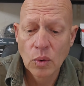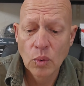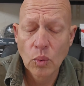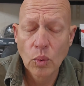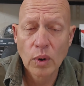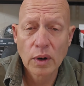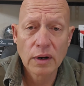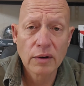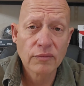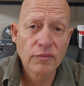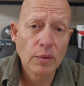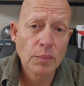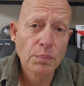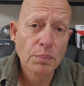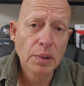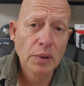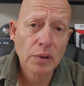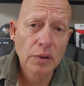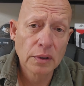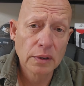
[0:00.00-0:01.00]
whatever
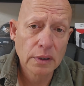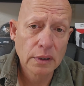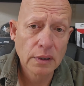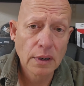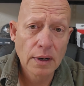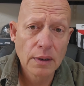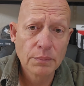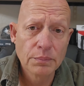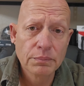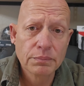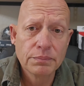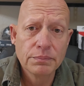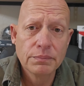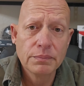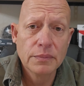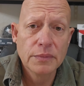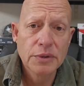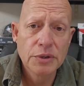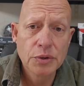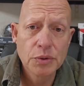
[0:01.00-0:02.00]
bullet I'm
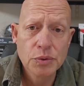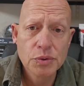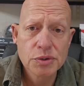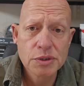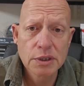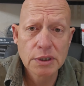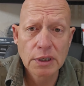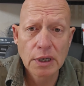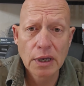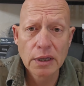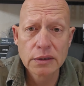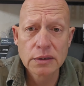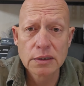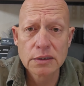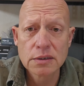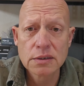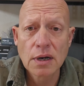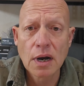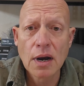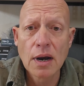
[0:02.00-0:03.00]
using at the
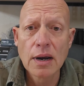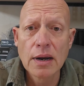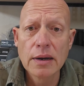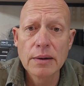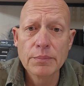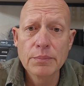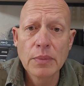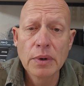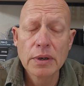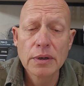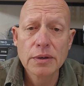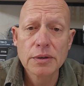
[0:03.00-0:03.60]
time.